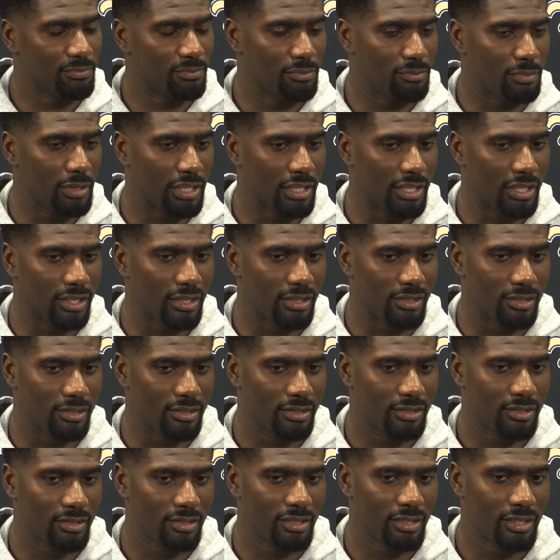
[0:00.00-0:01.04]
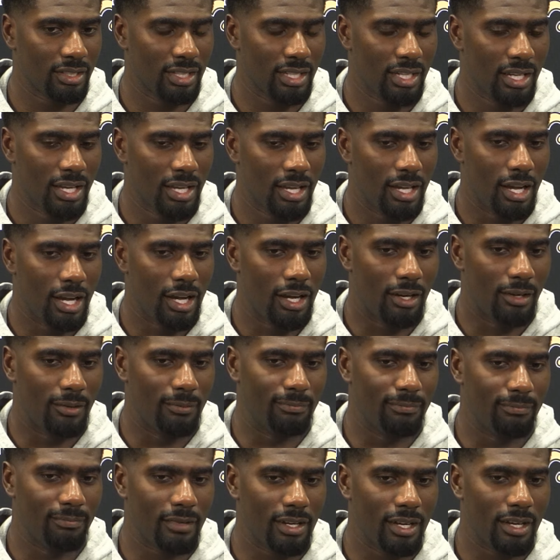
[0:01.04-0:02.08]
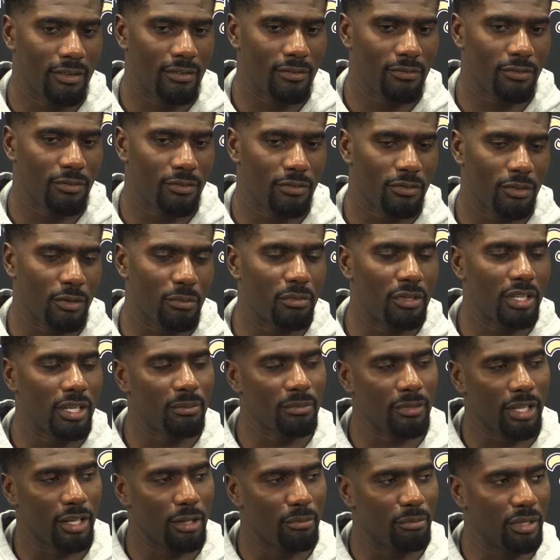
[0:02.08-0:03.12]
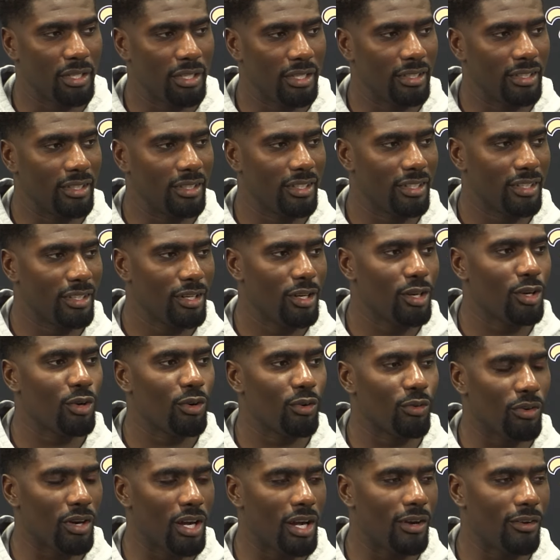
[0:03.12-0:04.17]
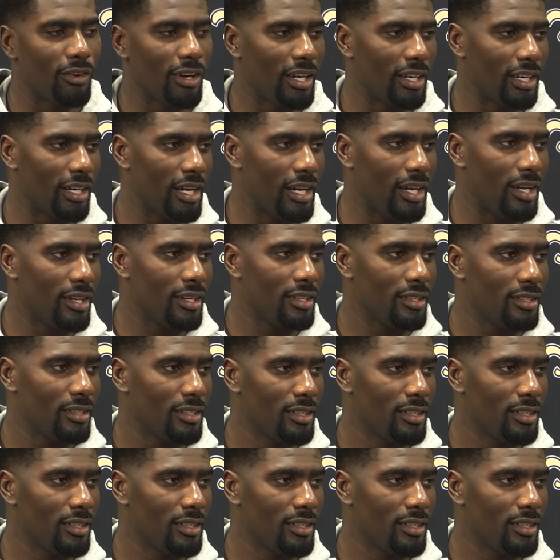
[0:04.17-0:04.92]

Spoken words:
because for me, I'm not a big rah-rah guy,